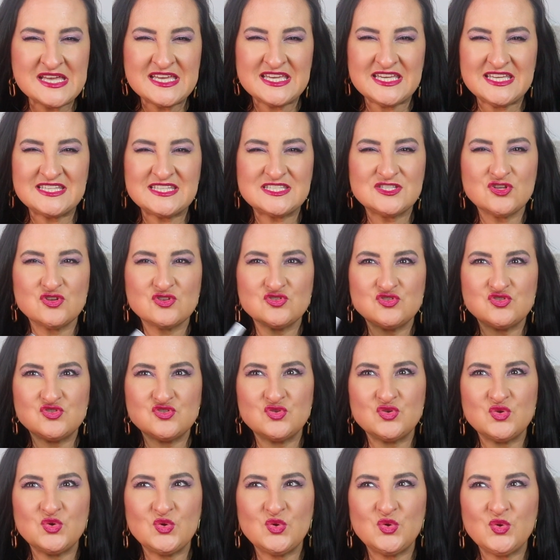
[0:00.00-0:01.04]
It's not
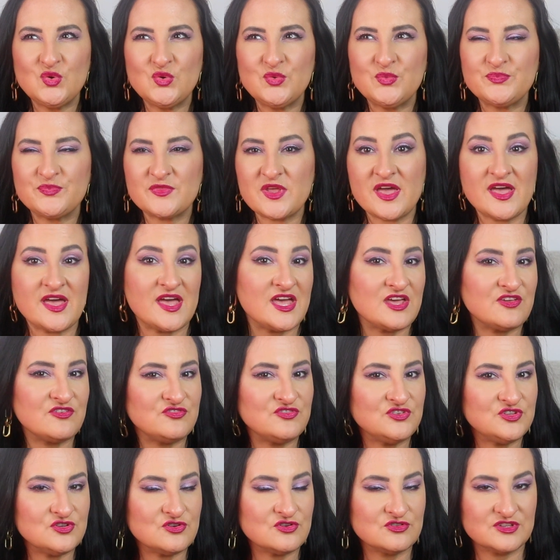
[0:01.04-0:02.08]
too
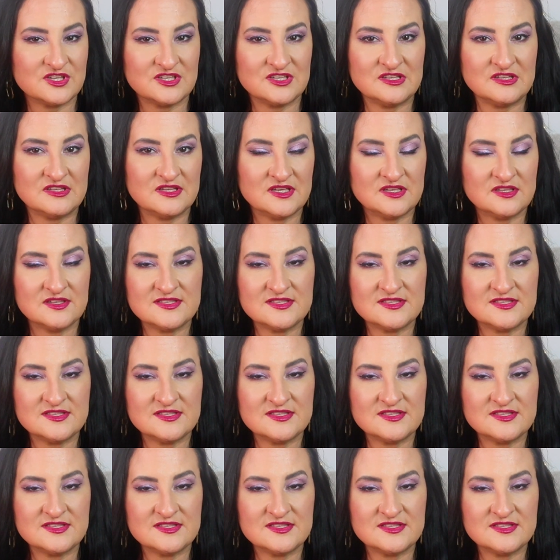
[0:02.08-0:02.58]
heavy on anything.